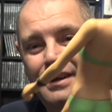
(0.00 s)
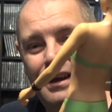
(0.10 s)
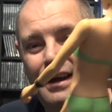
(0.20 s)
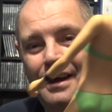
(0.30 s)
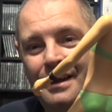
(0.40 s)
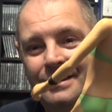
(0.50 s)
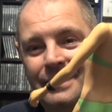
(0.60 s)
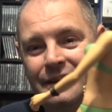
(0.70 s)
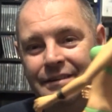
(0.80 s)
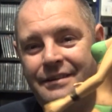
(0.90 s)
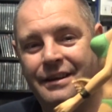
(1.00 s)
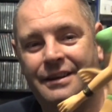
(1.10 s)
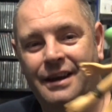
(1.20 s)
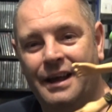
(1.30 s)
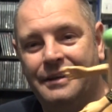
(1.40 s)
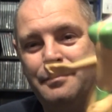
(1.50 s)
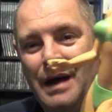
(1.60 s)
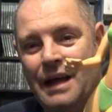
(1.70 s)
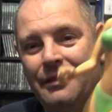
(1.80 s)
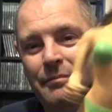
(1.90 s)
Did Craig, as
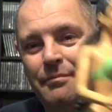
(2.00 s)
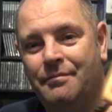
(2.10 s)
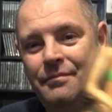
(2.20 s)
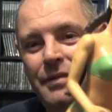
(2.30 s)
part of